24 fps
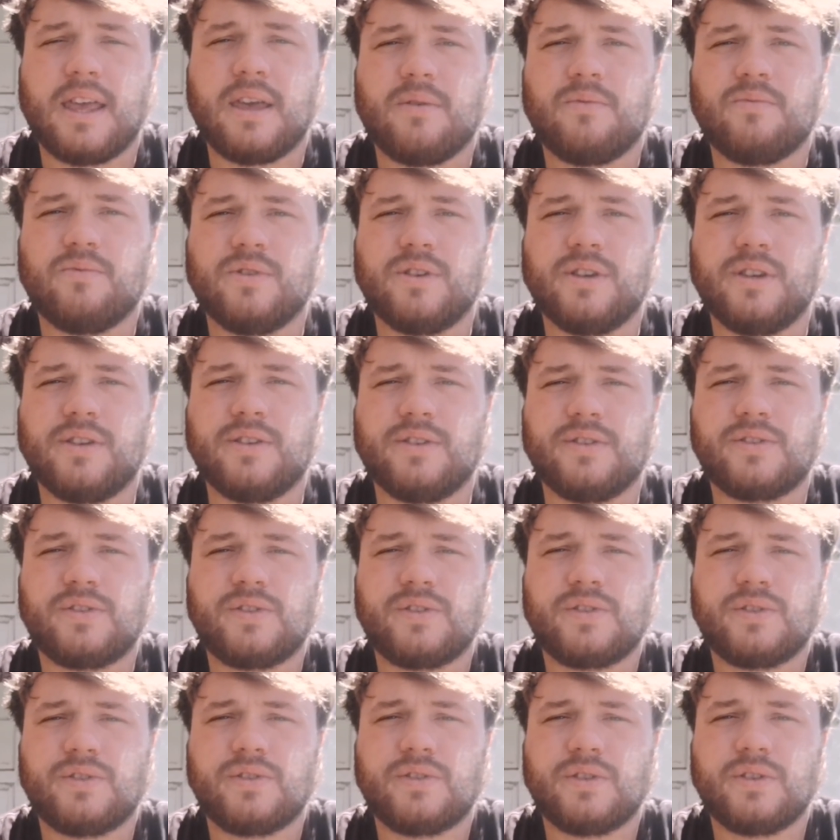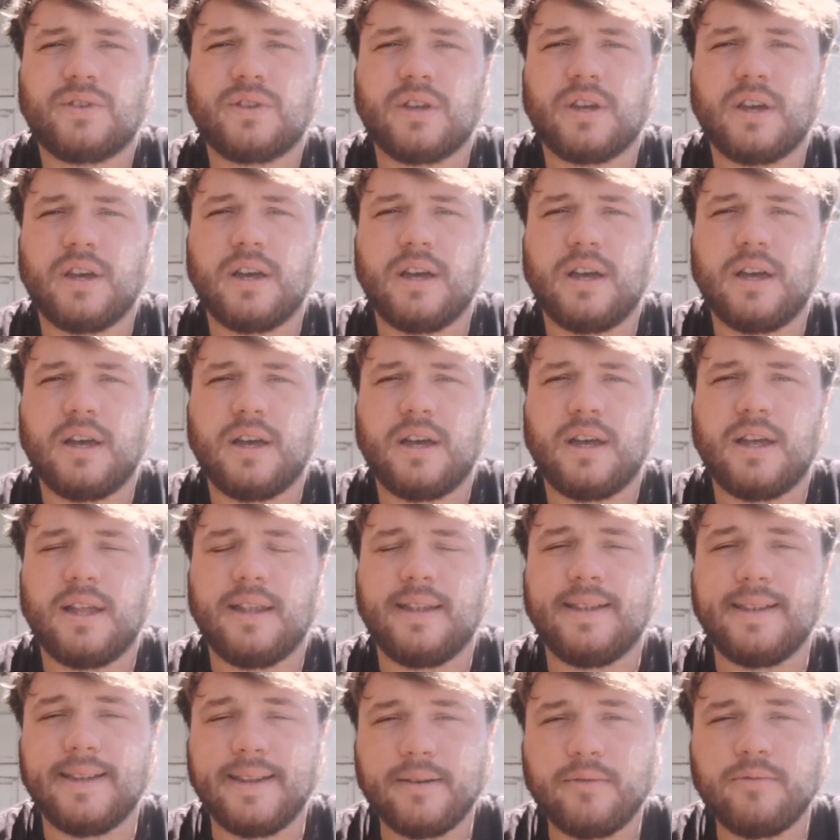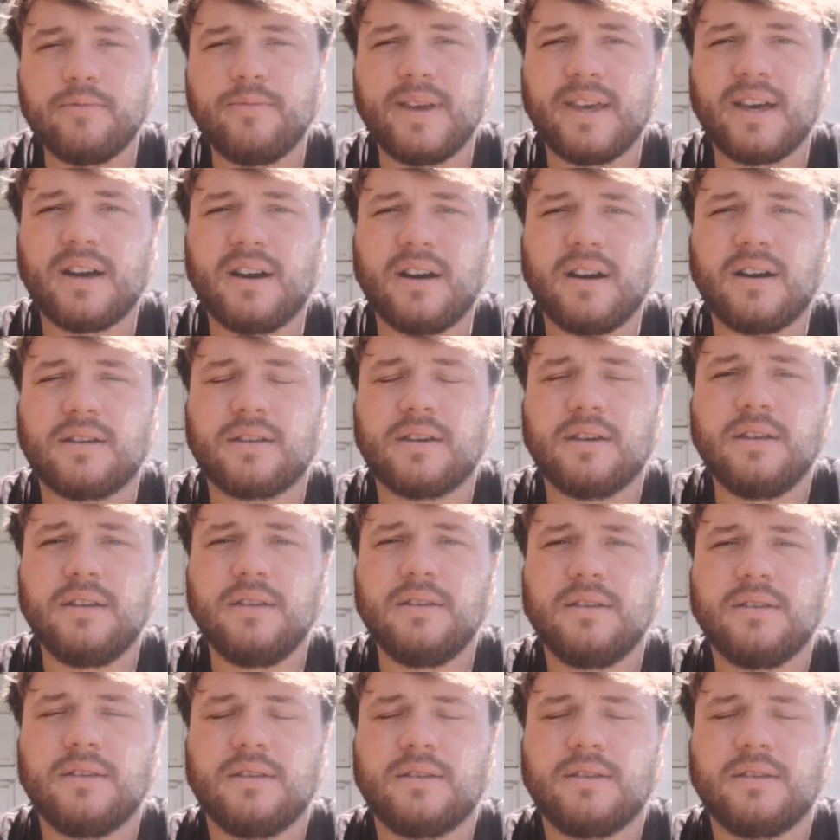it was a little bit harder.